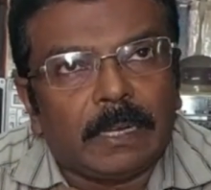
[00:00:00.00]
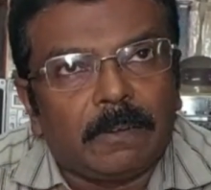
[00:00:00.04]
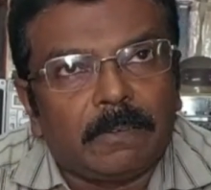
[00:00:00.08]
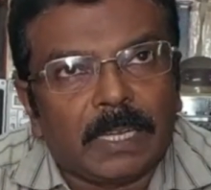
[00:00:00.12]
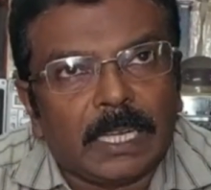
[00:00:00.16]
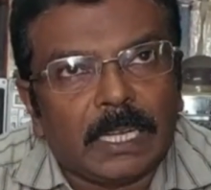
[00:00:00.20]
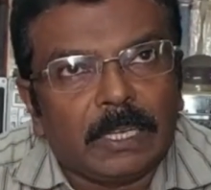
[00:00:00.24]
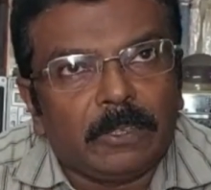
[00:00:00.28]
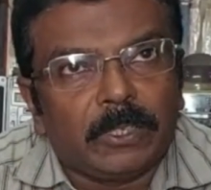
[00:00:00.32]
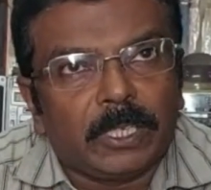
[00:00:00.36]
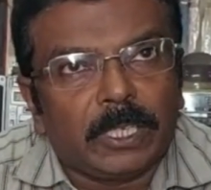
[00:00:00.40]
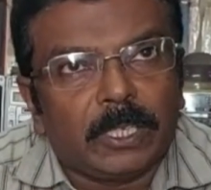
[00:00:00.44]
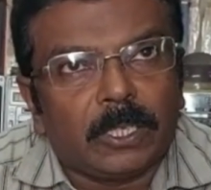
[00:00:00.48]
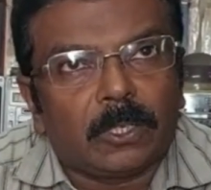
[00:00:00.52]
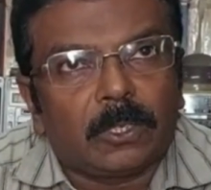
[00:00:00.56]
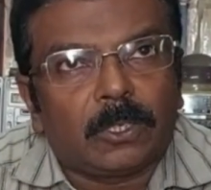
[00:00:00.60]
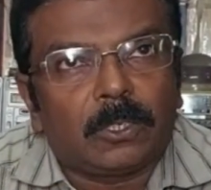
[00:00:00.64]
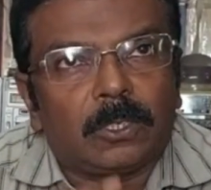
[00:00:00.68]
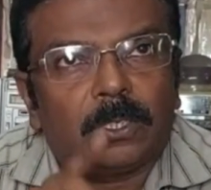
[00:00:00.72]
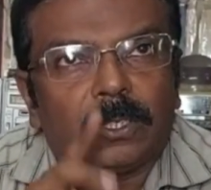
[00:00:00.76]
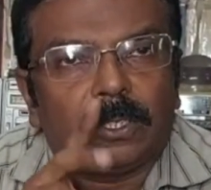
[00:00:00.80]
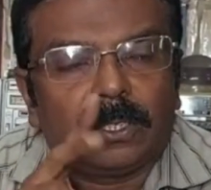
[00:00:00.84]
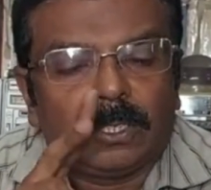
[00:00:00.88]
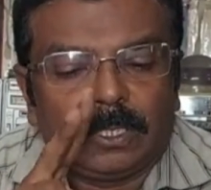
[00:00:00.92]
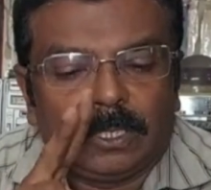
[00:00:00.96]
Since
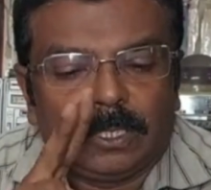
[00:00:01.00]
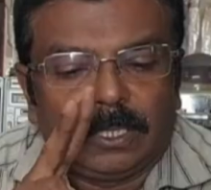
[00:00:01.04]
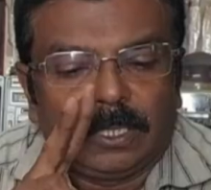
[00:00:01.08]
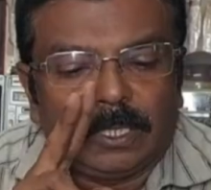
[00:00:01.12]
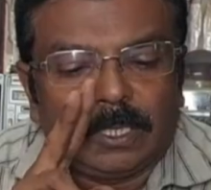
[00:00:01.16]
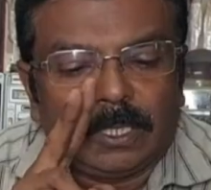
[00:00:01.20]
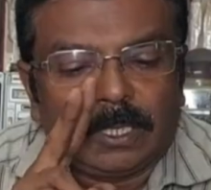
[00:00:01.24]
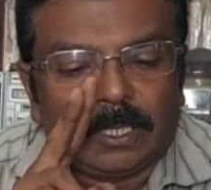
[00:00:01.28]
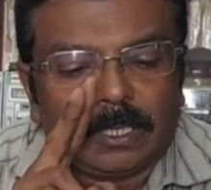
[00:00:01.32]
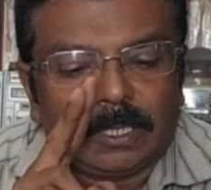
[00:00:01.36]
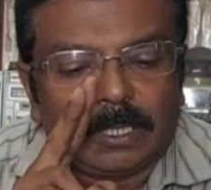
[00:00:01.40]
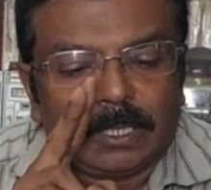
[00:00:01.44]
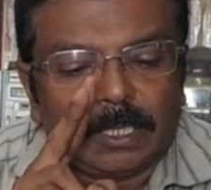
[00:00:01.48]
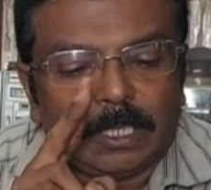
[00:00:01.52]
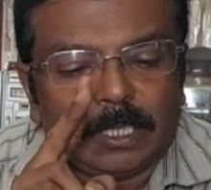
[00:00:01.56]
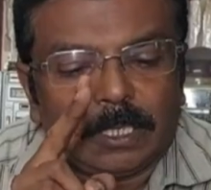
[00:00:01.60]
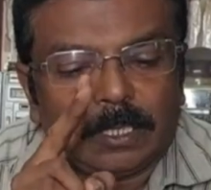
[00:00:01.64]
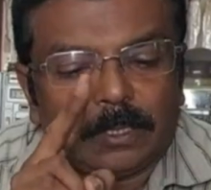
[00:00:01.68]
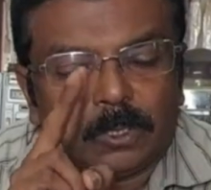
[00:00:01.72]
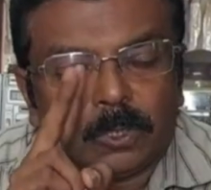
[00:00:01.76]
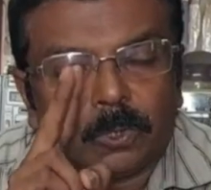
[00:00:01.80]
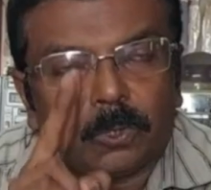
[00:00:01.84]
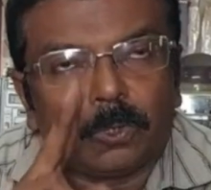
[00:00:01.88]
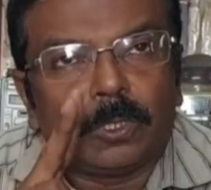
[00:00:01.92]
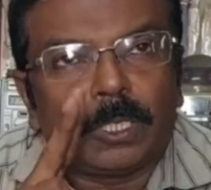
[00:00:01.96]
red is 2,
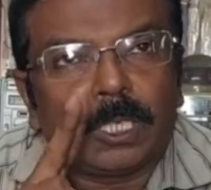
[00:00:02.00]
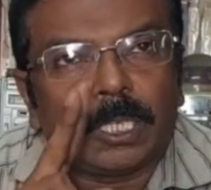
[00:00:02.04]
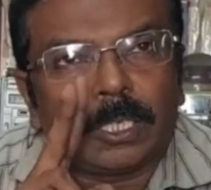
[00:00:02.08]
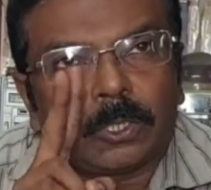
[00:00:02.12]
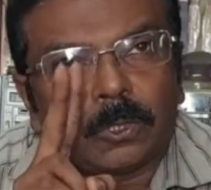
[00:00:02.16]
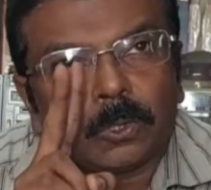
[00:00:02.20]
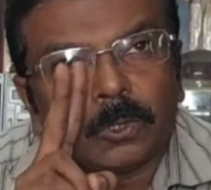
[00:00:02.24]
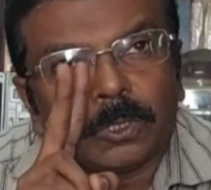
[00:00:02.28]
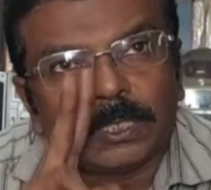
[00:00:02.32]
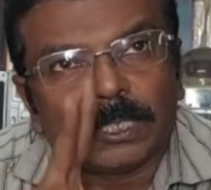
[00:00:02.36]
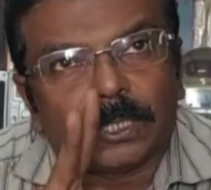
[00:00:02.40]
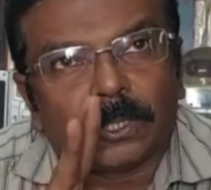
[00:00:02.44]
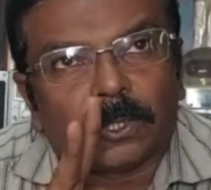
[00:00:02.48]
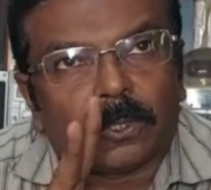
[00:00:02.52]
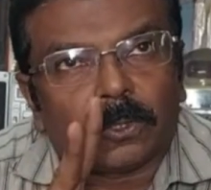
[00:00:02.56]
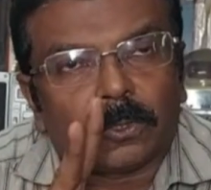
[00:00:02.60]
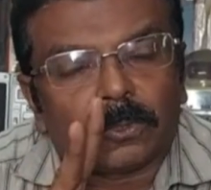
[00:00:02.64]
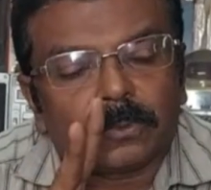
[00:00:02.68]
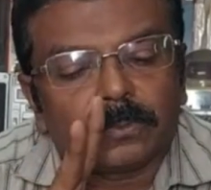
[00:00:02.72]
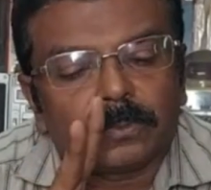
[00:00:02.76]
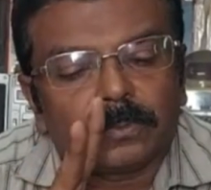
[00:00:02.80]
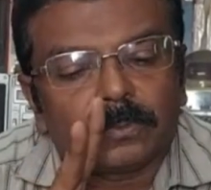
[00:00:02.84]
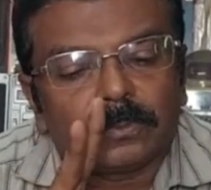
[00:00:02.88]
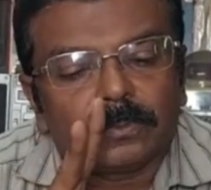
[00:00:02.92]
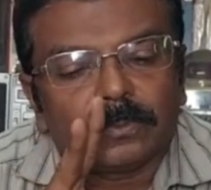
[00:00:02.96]
we add 2 zeros.